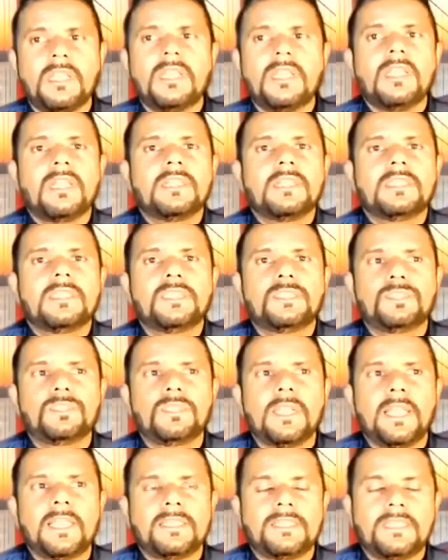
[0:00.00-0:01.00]
they should
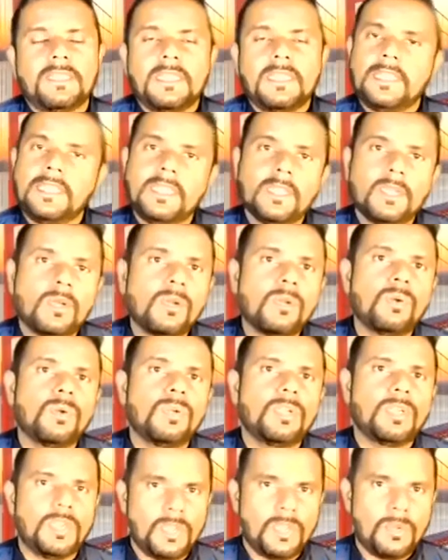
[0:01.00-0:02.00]
actually
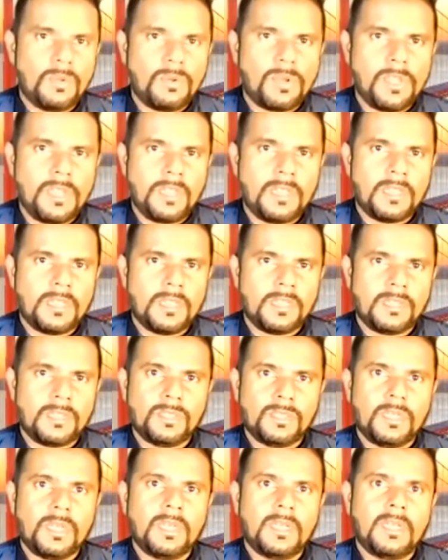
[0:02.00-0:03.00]
including
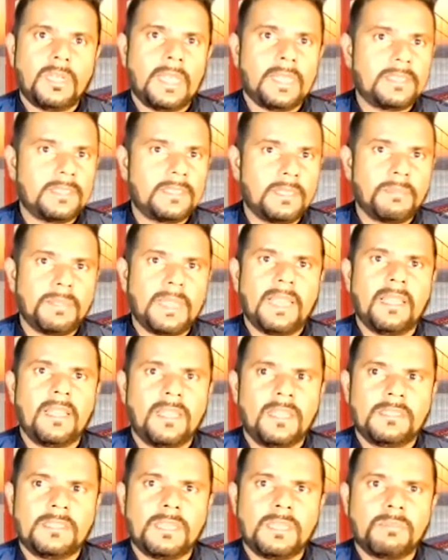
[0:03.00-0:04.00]

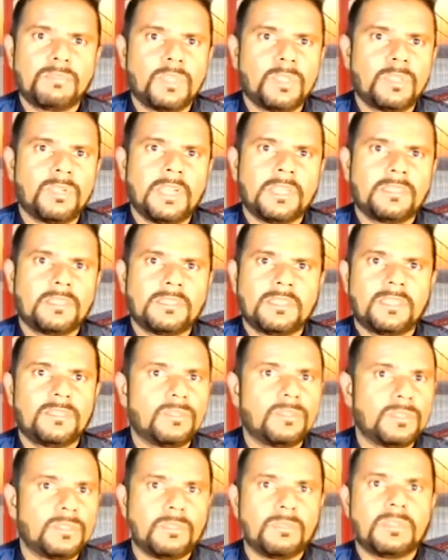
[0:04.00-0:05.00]
some sort of exercise or
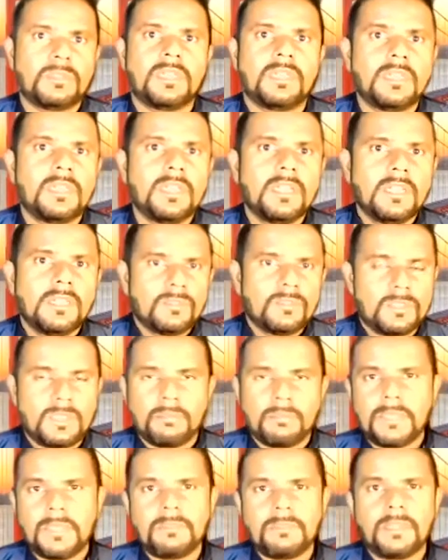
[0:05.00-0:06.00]
yoga. So
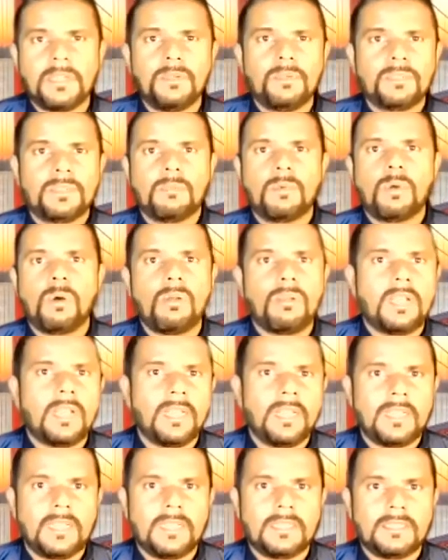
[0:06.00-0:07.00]
sometimes I do some online
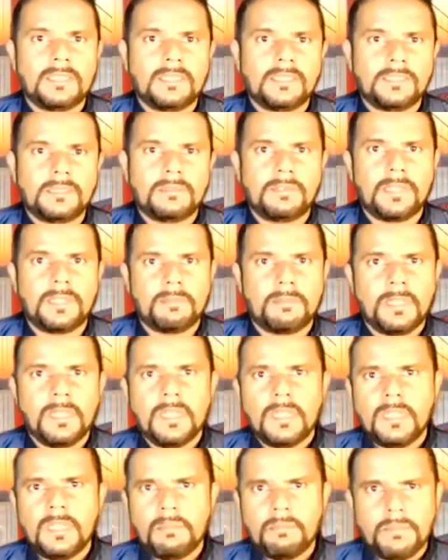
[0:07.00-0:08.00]
classes where
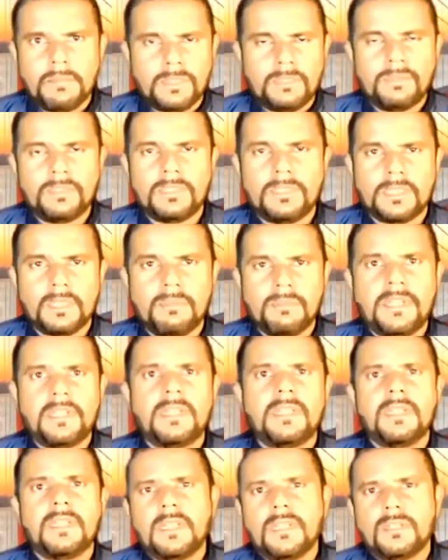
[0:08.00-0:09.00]
my students come in.
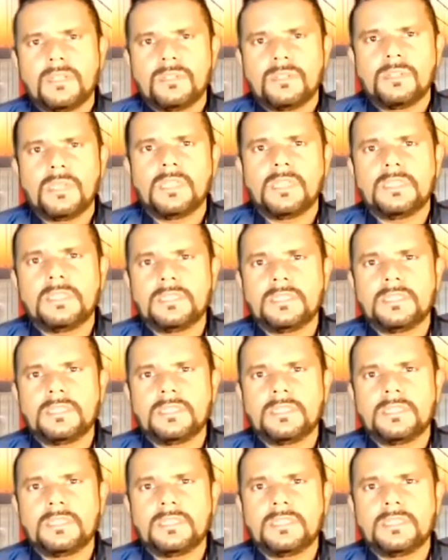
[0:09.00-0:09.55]
So I just